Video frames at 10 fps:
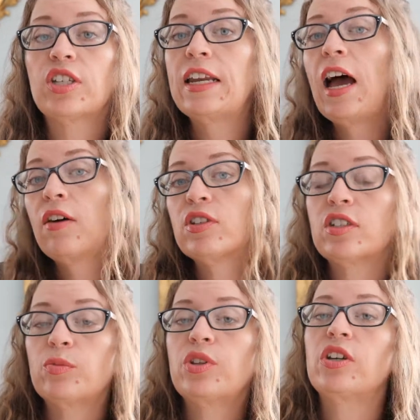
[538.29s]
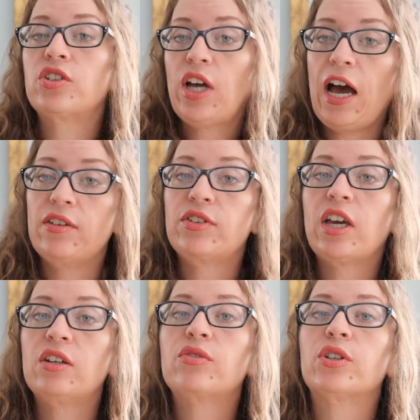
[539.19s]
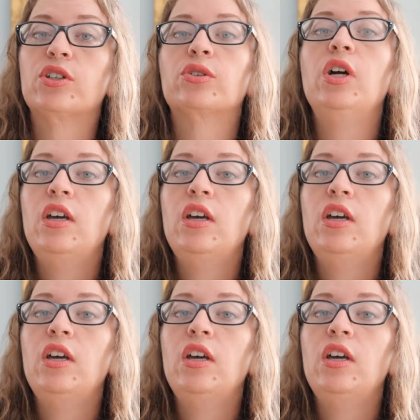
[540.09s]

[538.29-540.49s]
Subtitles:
and having someone there to advocate for you